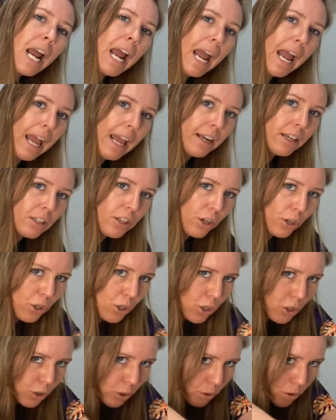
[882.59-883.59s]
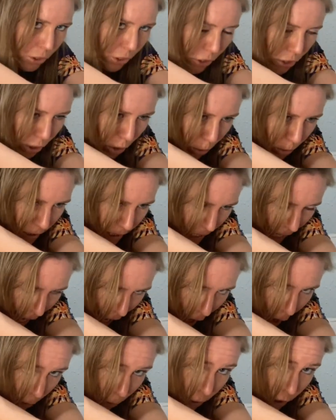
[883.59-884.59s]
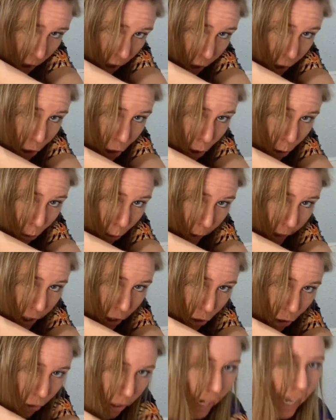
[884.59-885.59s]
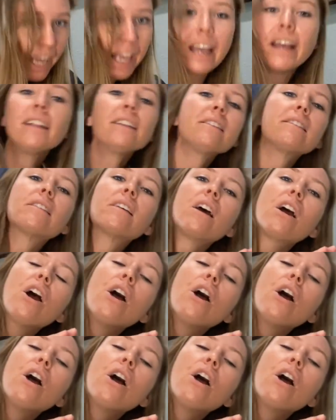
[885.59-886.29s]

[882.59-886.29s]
and their shoulders go down to reach your hands,